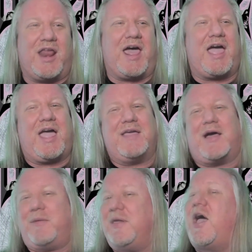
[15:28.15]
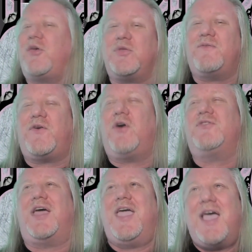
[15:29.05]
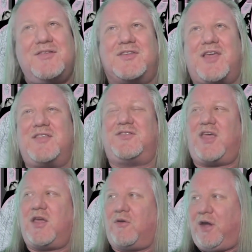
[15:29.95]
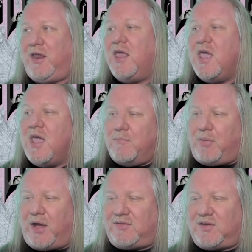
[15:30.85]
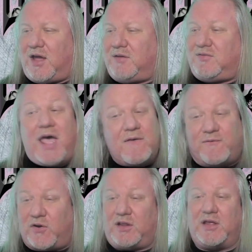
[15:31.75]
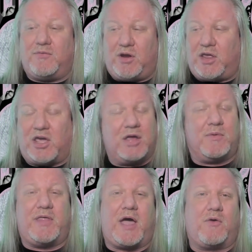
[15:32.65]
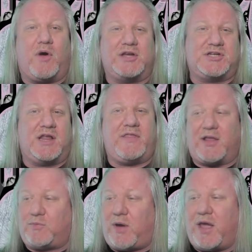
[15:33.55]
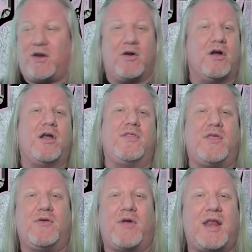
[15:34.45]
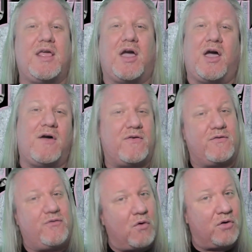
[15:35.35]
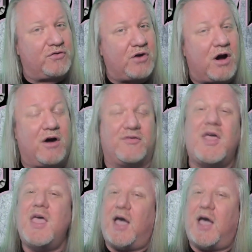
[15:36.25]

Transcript: And I'll be honest with you folks, I hesitate to say great, but definitely really good without question. And that's why it earned the rating of 4 stars.